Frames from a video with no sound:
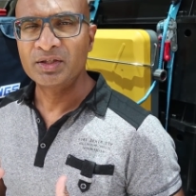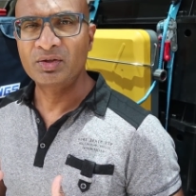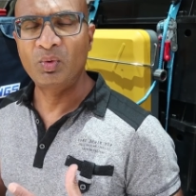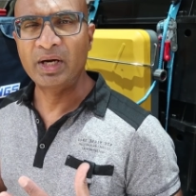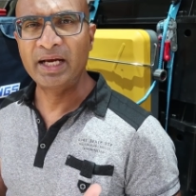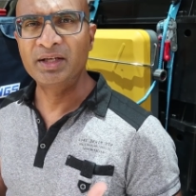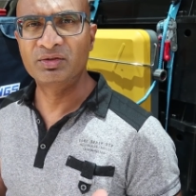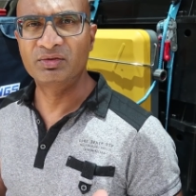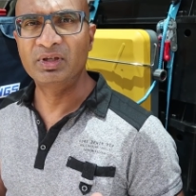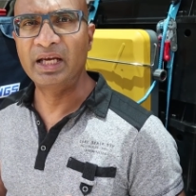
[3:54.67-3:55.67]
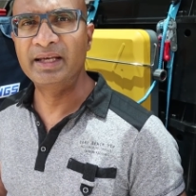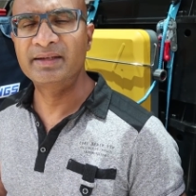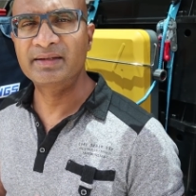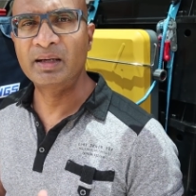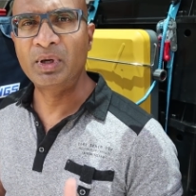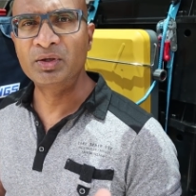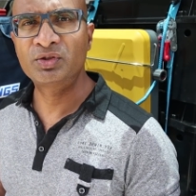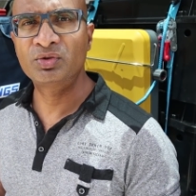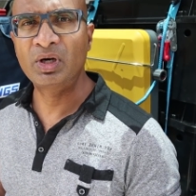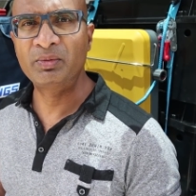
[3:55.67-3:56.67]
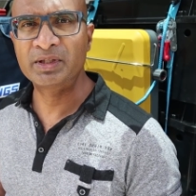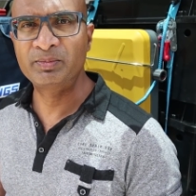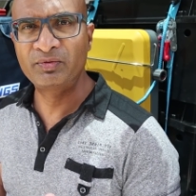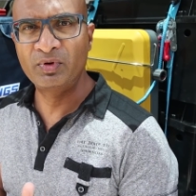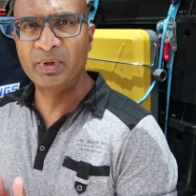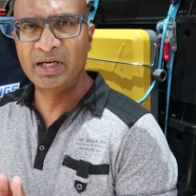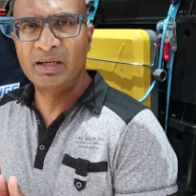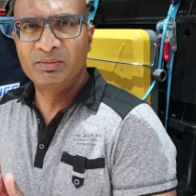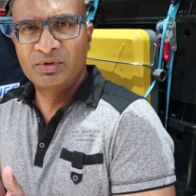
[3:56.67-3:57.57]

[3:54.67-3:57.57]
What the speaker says: So what I do is, about 2 hours before we come